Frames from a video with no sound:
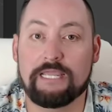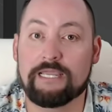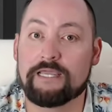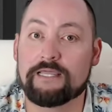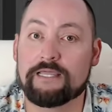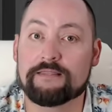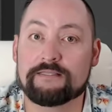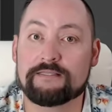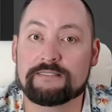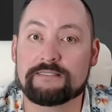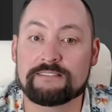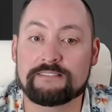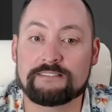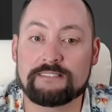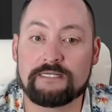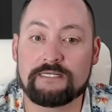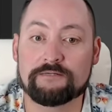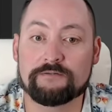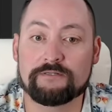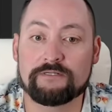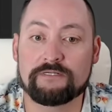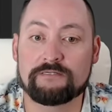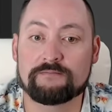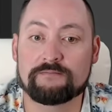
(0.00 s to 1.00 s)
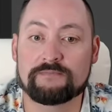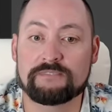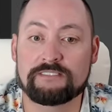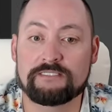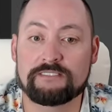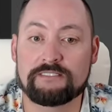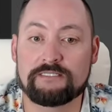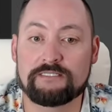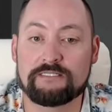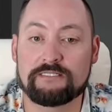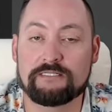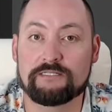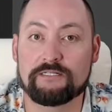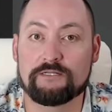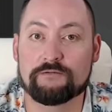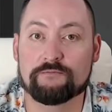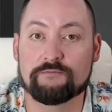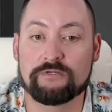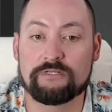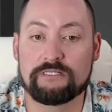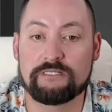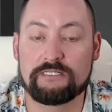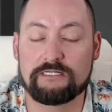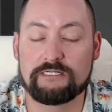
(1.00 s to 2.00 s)
And this is how it comes in
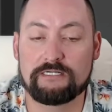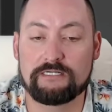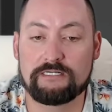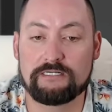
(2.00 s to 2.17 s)
with